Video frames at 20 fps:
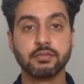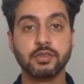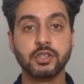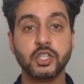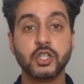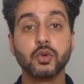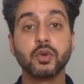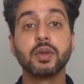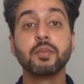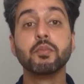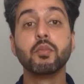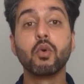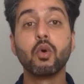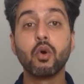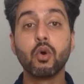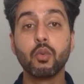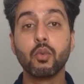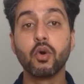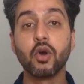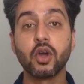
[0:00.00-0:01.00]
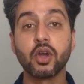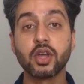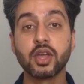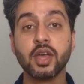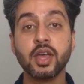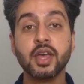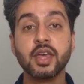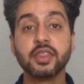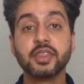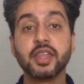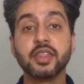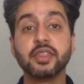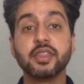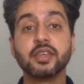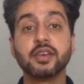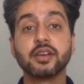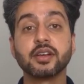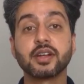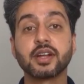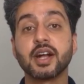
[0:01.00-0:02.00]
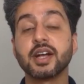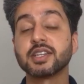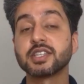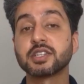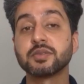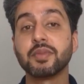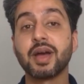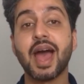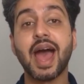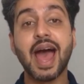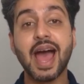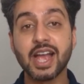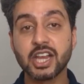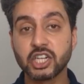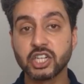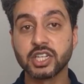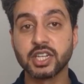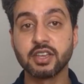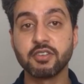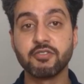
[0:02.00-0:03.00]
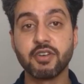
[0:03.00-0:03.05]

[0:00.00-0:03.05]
doing more work than the customer actually